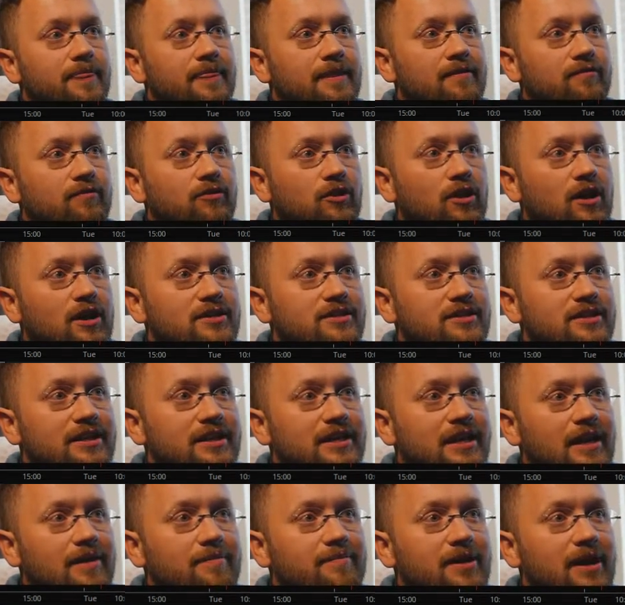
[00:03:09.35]
velocity
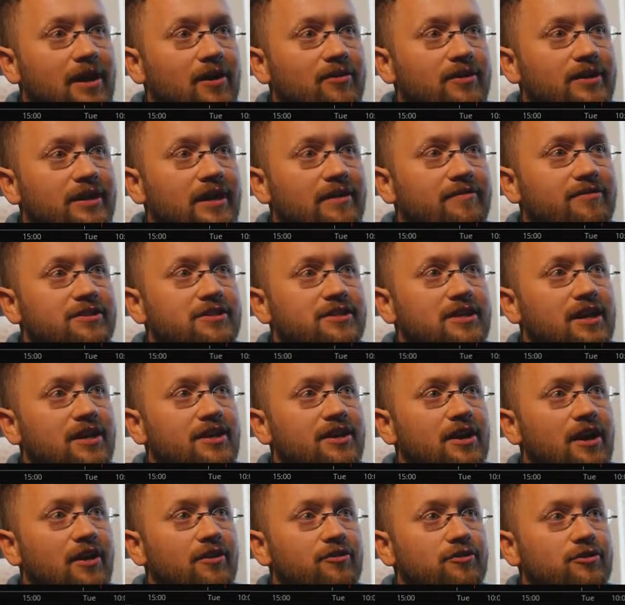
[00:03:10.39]
came down, gave us
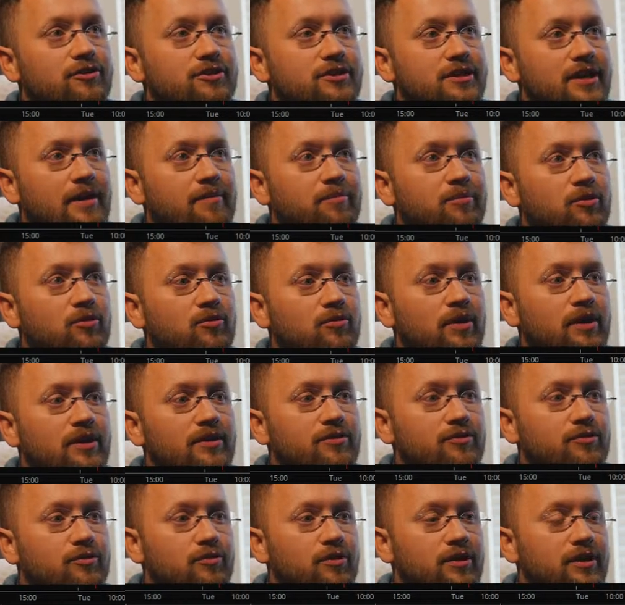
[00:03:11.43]
another sample right
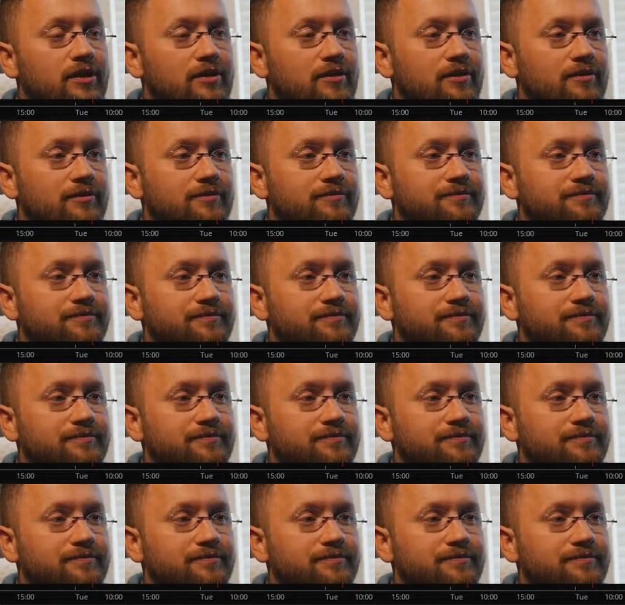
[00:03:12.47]
through here.